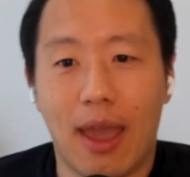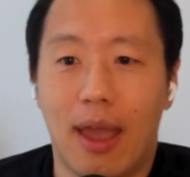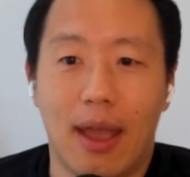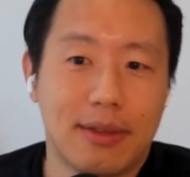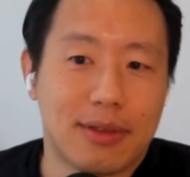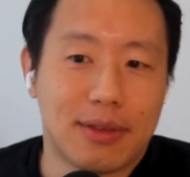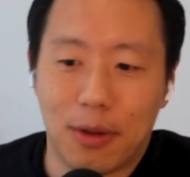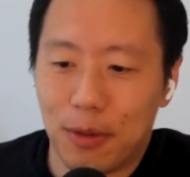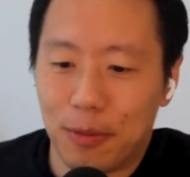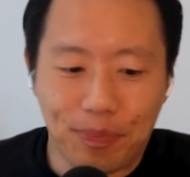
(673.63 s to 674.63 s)
And
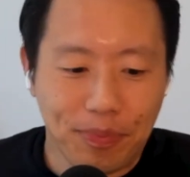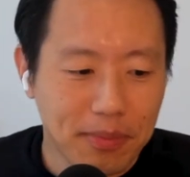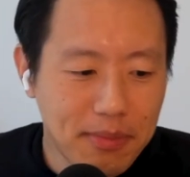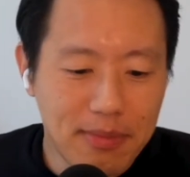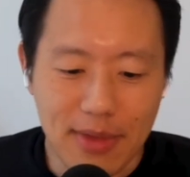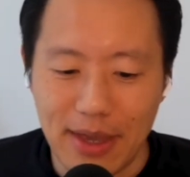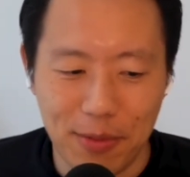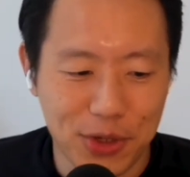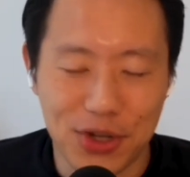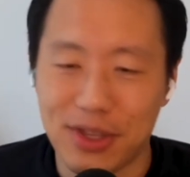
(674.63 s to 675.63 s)
so it
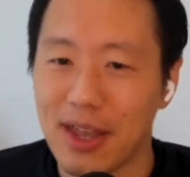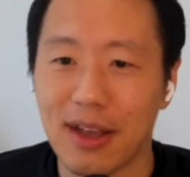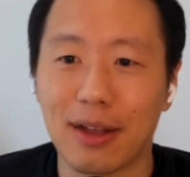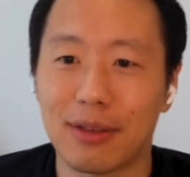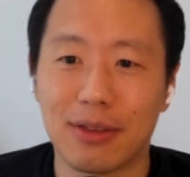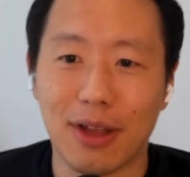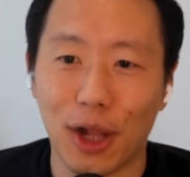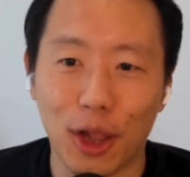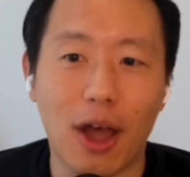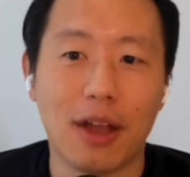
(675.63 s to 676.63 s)
was just like a
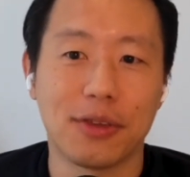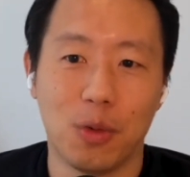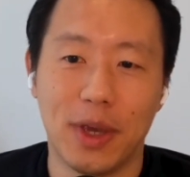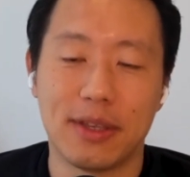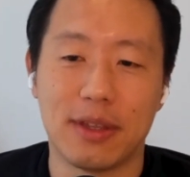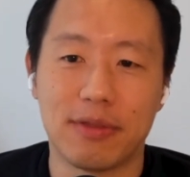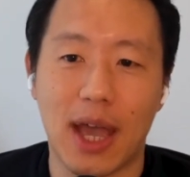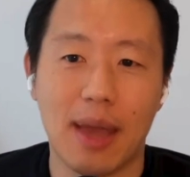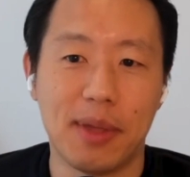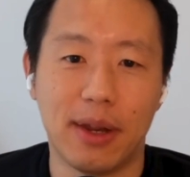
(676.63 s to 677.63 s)
colossal waste of
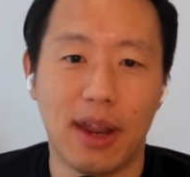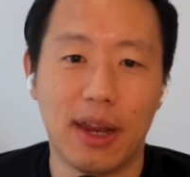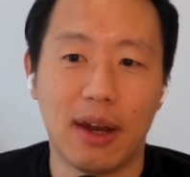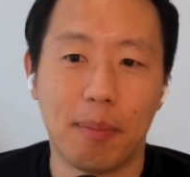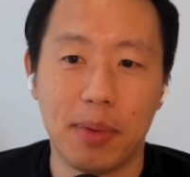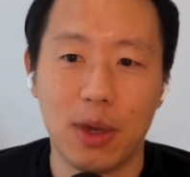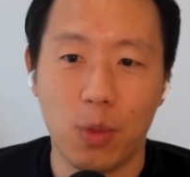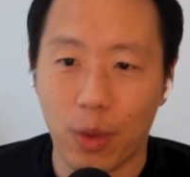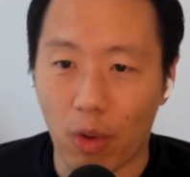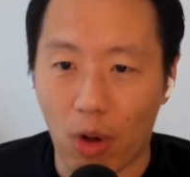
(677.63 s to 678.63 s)
time. And it ended up being
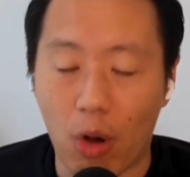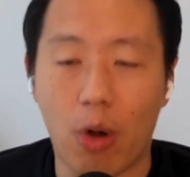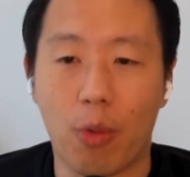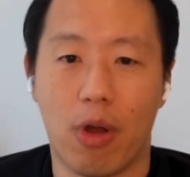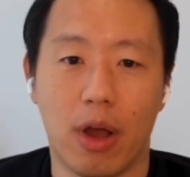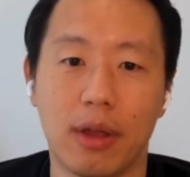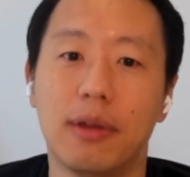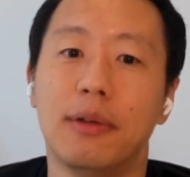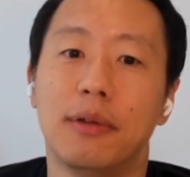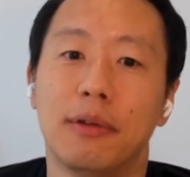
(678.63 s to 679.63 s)
we were all wrong
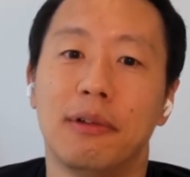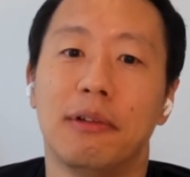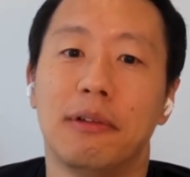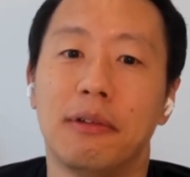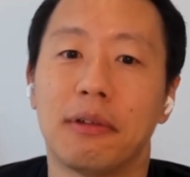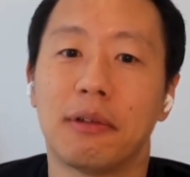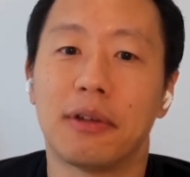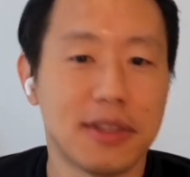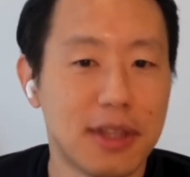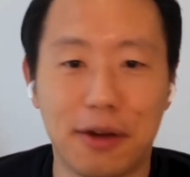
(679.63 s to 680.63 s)

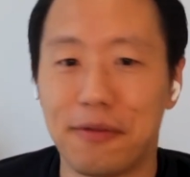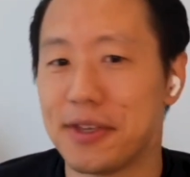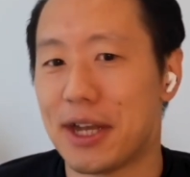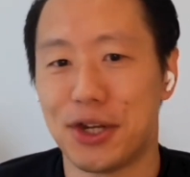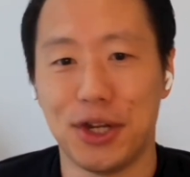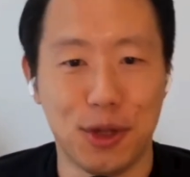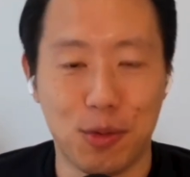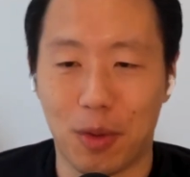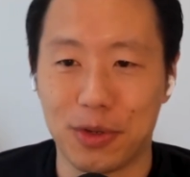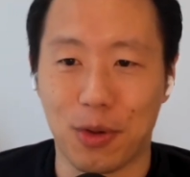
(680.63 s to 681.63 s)
because none of us actually knew
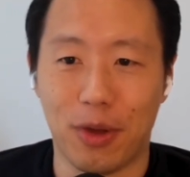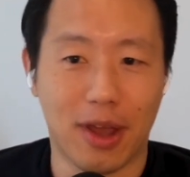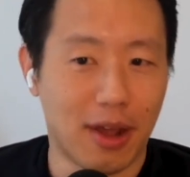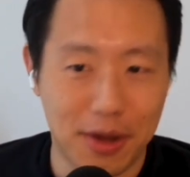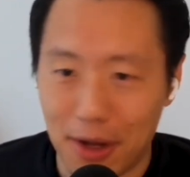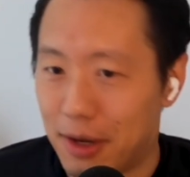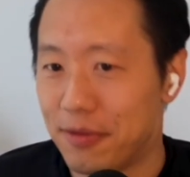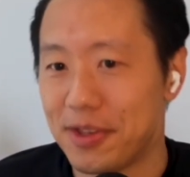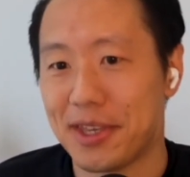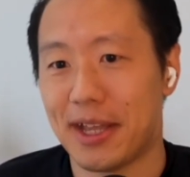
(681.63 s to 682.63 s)
what was going on. None of
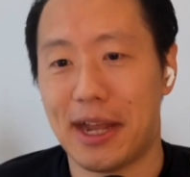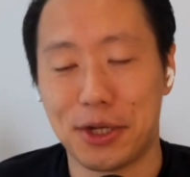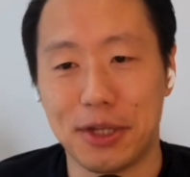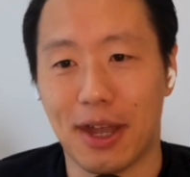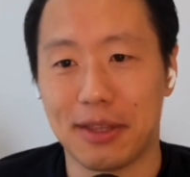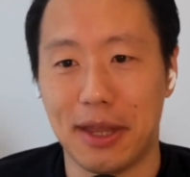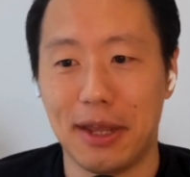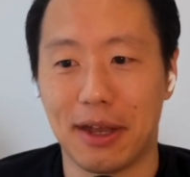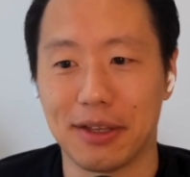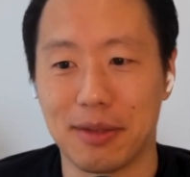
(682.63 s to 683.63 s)
us had actually talked to any
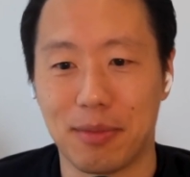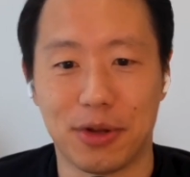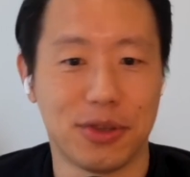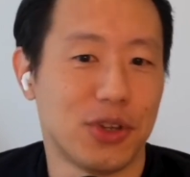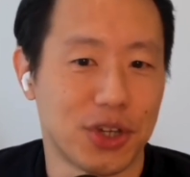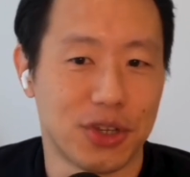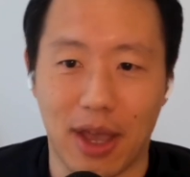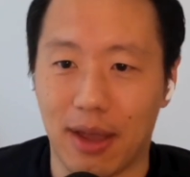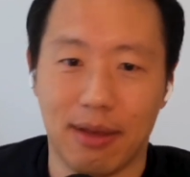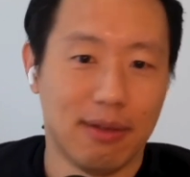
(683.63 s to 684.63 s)
customers, and just like